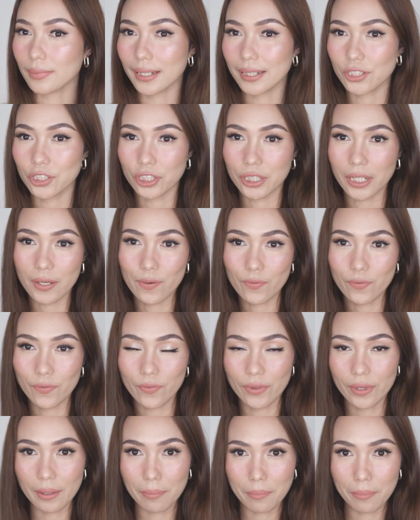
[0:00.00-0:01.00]

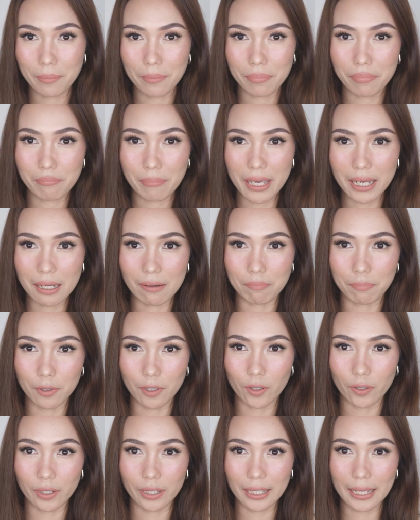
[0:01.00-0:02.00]
Achieved the the makeup
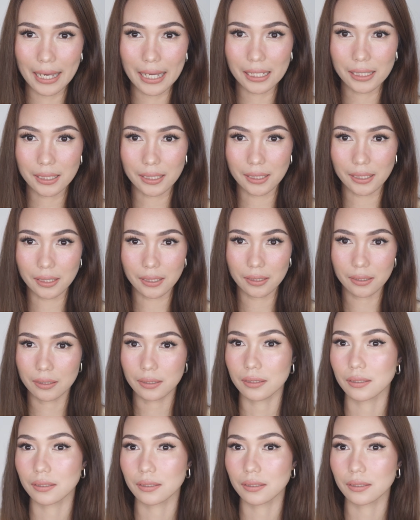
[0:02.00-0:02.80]
look, yes?